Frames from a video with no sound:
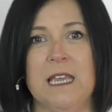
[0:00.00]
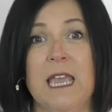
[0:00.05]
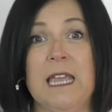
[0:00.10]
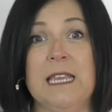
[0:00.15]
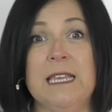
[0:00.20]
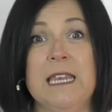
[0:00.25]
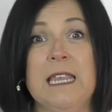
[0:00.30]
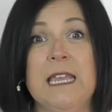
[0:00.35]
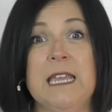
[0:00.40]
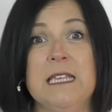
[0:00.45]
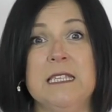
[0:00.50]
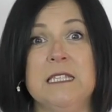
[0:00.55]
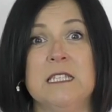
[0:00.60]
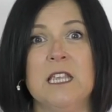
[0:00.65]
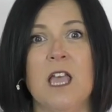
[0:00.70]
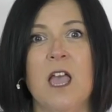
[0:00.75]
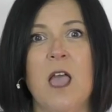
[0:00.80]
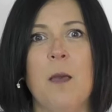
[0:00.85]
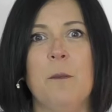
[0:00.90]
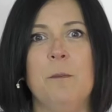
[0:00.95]
It
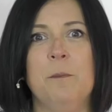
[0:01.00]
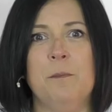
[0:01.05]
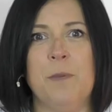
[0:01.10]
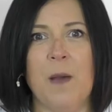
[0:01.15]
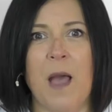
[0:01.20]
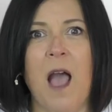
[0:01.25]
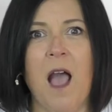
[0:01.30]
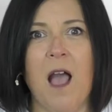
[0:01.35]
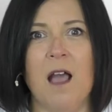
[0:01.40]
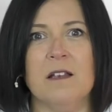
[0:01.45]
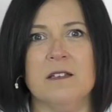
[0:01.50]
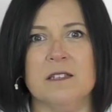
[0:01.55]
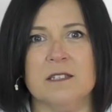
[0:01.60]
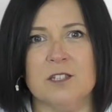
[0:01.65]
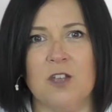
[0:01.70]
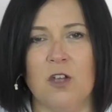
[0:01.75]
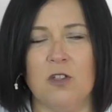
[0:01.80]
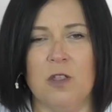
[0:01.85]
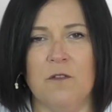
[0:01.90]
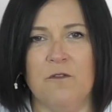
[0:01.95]
needs
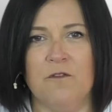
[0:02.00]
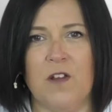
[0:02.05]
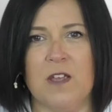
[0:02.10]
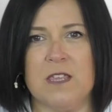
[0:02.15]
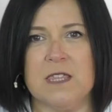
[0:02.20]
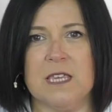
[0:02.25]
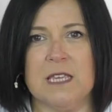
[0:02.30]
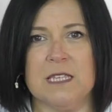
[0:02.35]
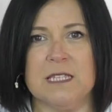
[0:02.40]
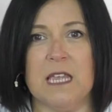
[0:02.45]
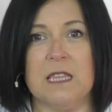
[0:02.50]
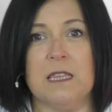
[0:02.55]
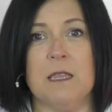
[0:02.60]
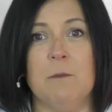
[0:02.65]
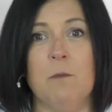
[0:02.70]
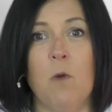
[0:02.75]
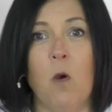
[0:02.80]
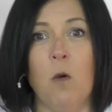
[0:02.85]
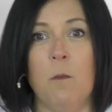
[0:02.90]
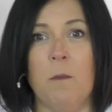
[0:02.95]
bars on the front, because at
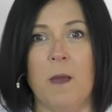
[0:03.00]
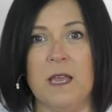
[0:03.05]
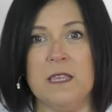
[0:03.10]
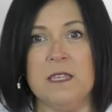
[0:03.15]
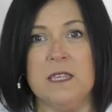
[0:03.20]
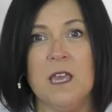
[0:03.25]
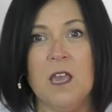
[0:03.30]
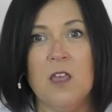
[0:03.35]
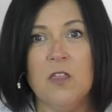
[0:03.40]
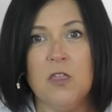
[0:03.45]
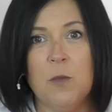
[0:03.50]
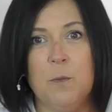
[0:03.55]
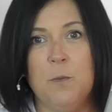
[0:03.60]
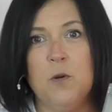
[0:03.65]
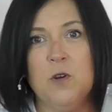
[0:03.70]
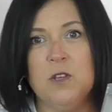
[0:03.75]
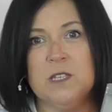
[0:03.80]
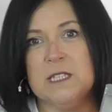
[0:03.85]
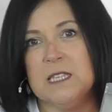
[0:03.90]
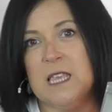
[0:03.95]
the moment, the
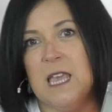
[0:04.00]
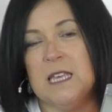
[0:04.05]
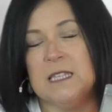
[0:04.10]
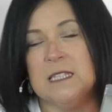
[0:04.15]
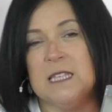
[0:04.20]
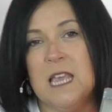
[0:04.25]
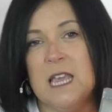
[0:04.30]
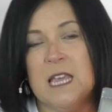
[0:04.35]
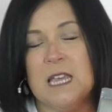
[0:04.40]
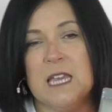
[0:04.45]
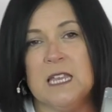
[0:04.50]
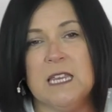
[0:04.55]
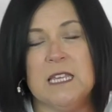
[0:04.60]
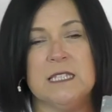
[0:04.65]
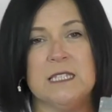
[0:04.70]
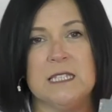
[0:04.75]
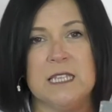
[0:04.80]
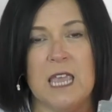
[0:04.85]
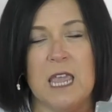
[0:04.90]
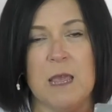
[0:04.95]
prisoners can
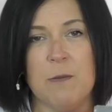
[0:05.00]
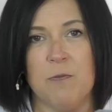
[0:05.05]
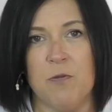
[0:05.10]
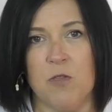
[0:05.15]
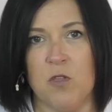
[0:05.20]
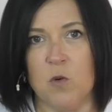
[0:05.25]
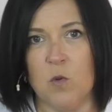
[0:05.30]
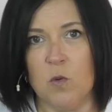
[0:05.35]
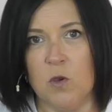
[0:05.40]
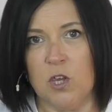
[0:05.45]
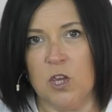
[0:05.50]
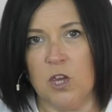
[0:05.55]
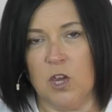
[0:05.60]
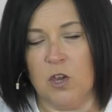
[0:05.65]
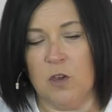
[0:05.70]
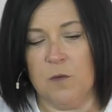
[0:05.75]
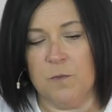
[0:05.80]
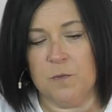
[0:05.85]
escape through here.